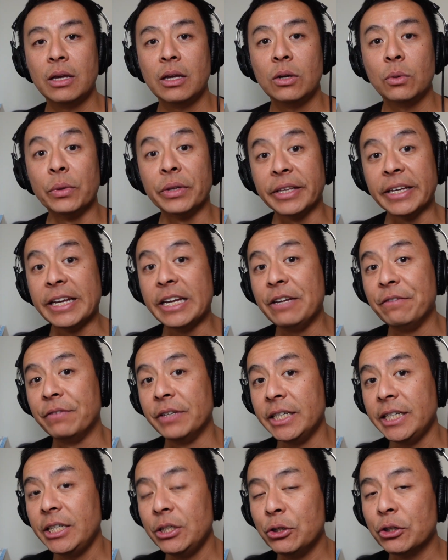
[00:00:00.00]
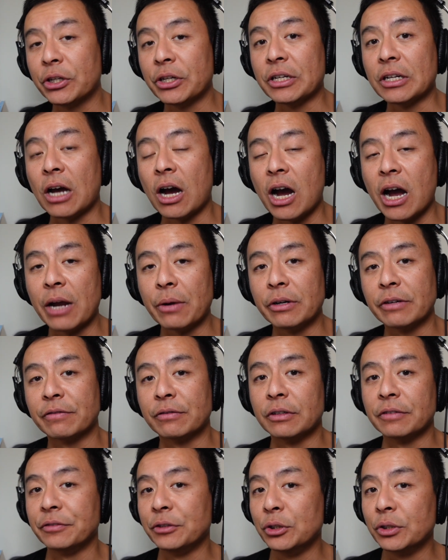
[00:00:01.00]
With EV, you can hire it
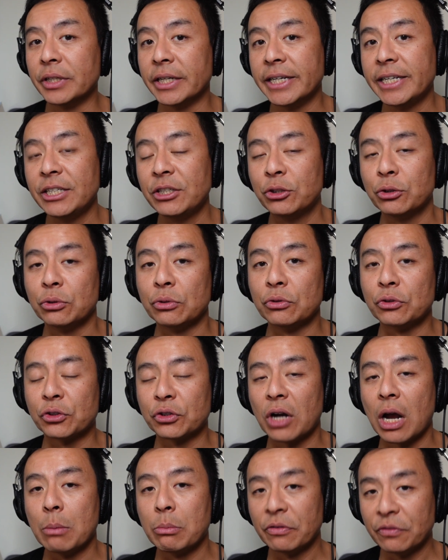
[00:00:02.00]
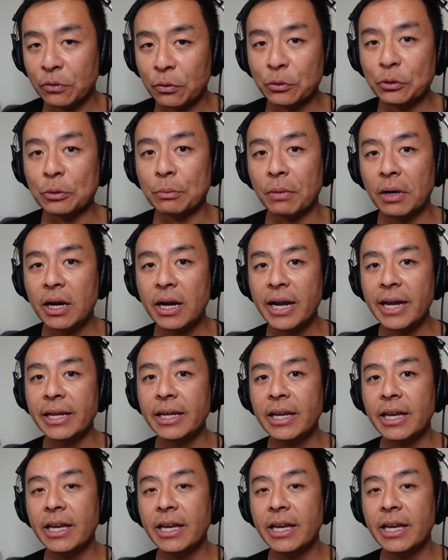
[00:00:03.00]
for a few days to try before you buy.